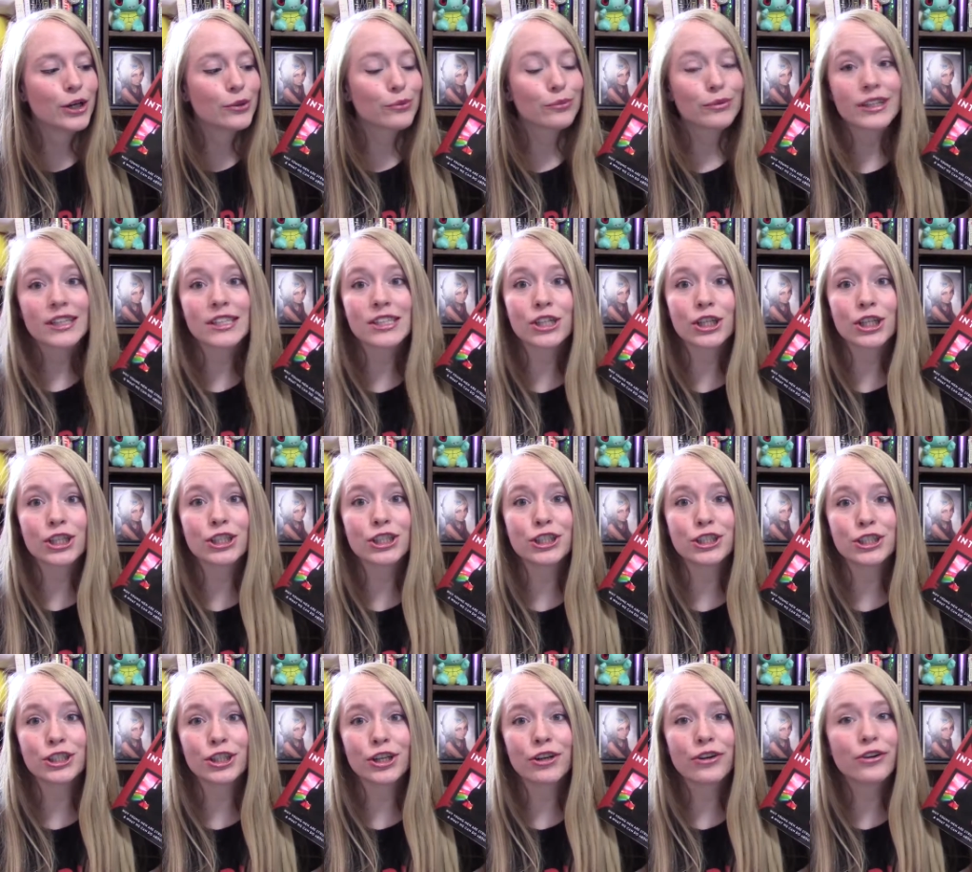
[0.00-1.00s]
research
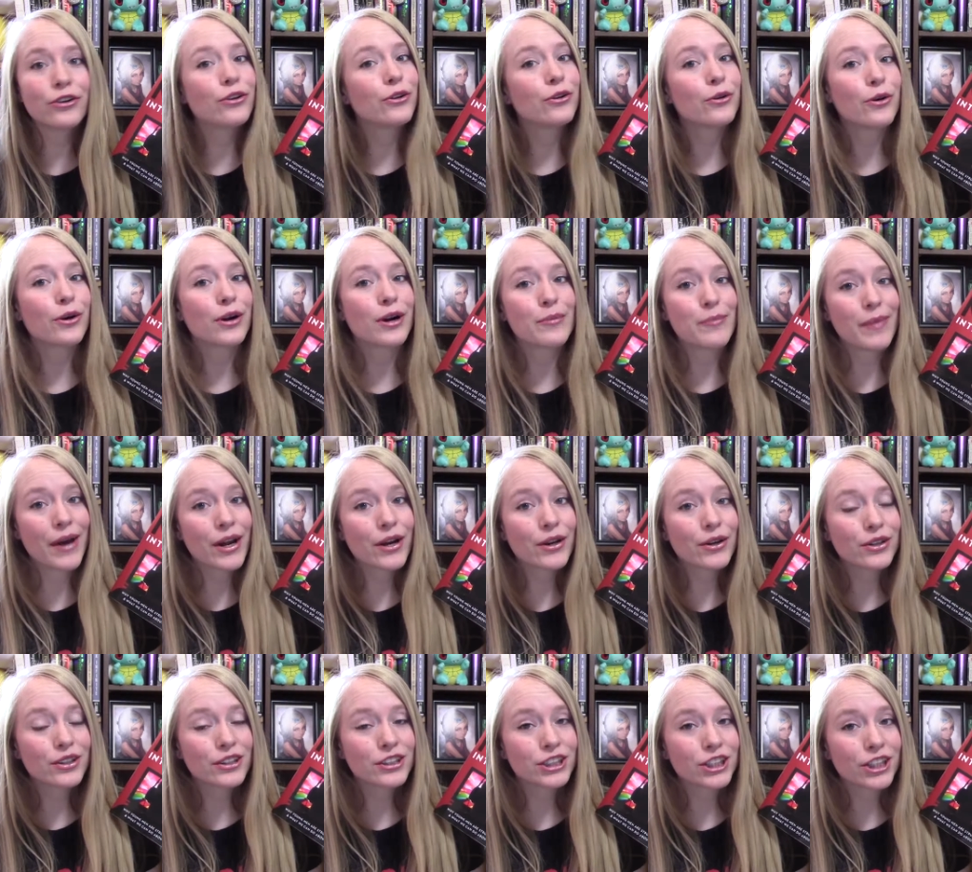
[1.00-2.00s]
journal or a
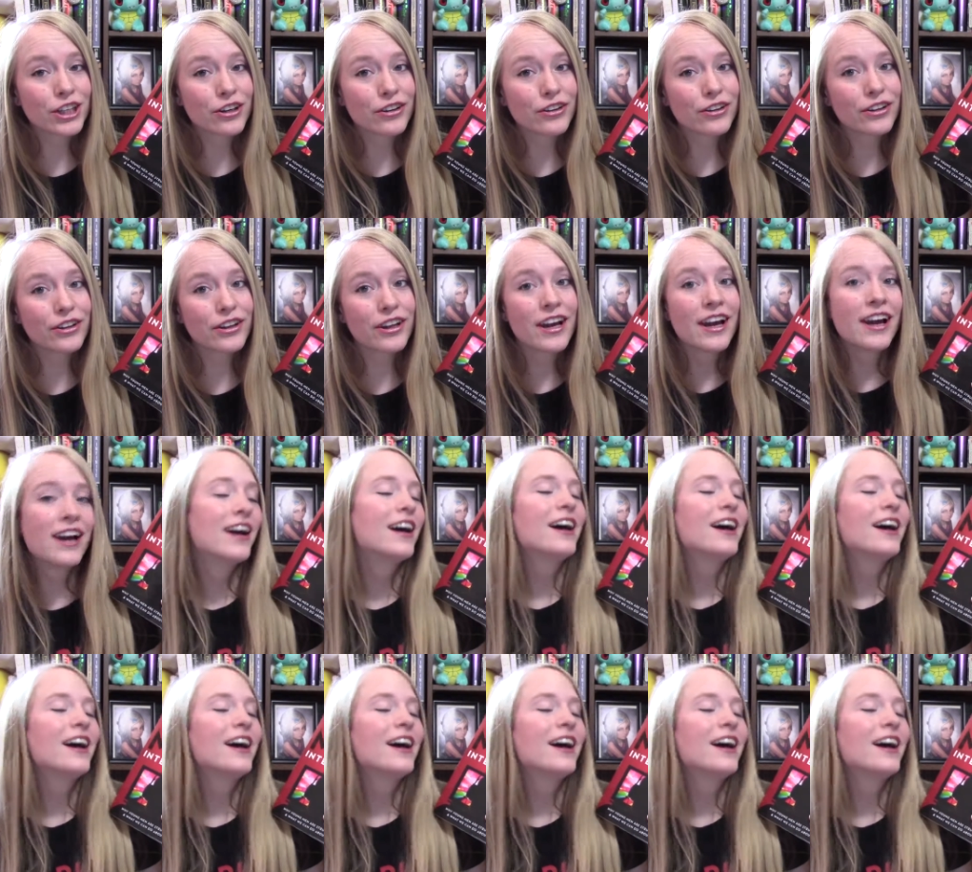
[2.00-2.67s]
medical journal